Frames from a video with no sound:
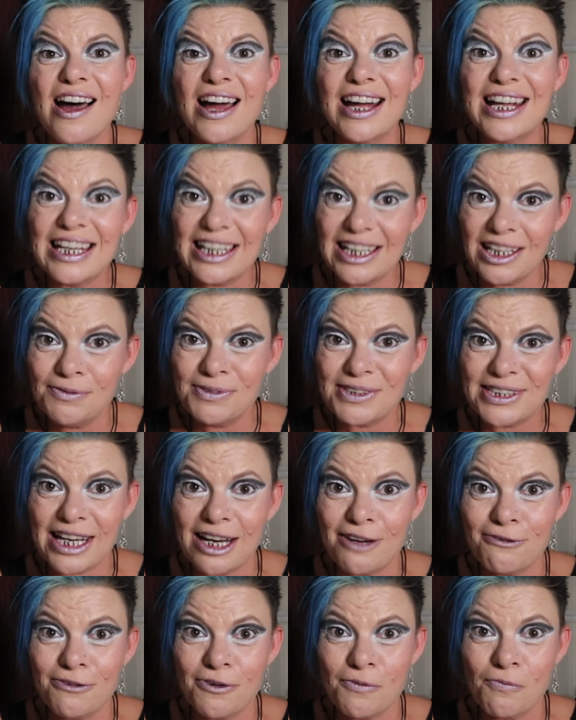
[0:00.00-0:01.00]
Keep
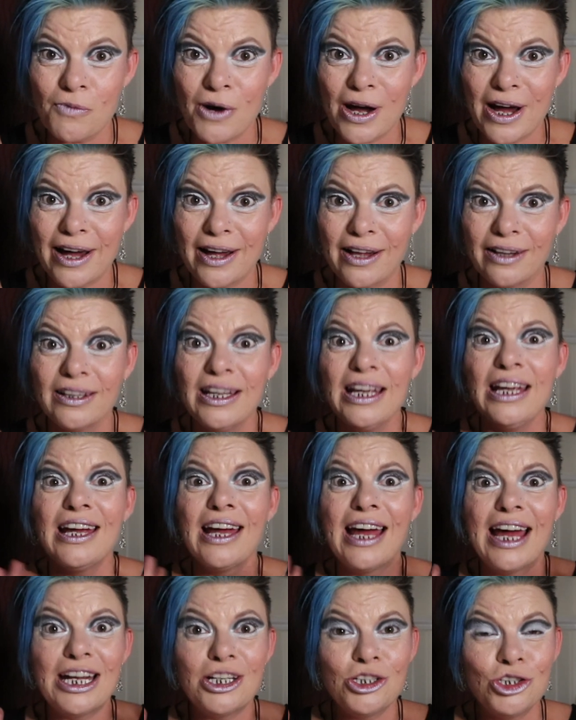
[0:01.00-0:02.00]
safe and well,
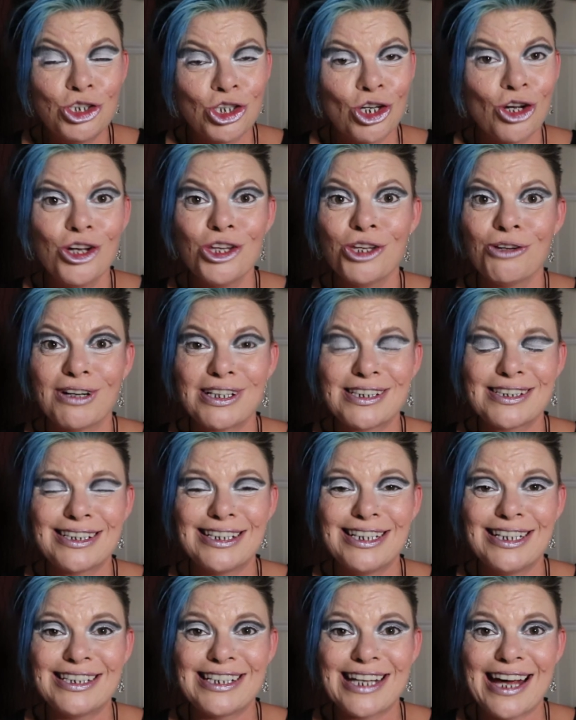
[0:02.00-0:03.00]
enjoy the rest
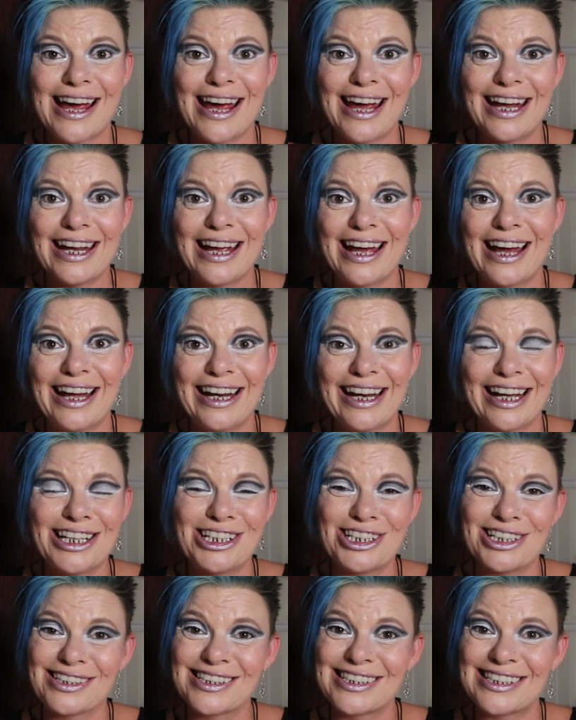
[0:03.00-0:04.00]
of your day, and I
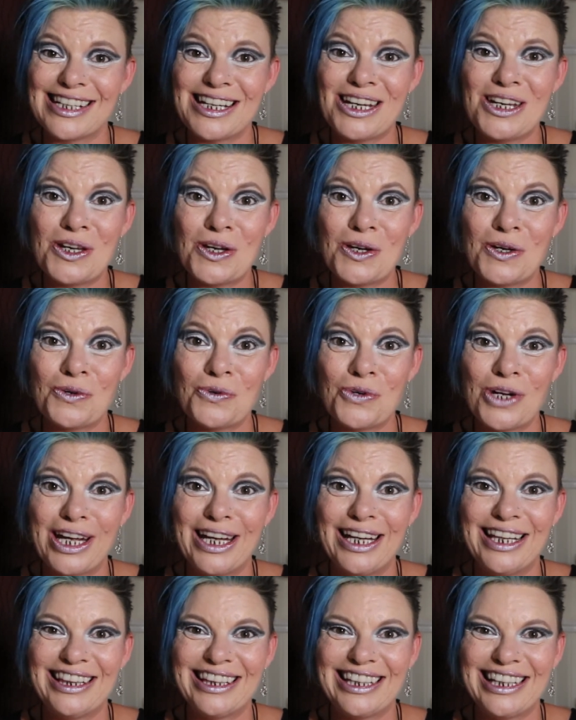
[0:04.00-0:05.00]
shall see you
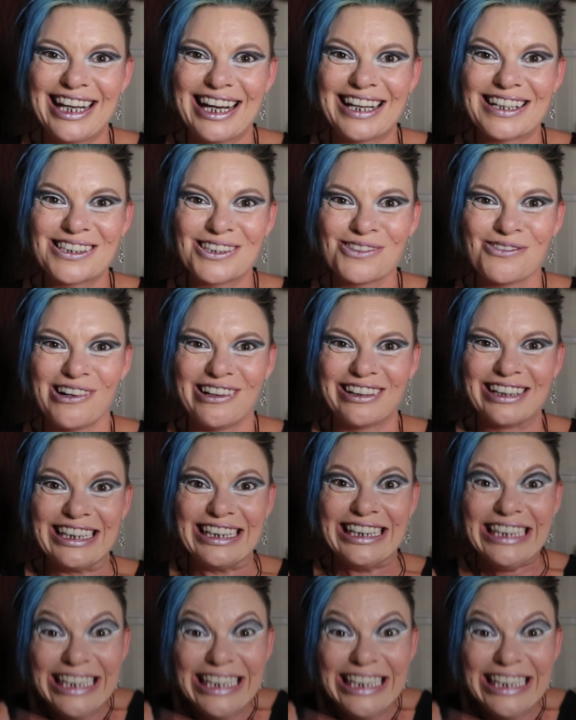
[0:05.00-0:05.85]
in the next one.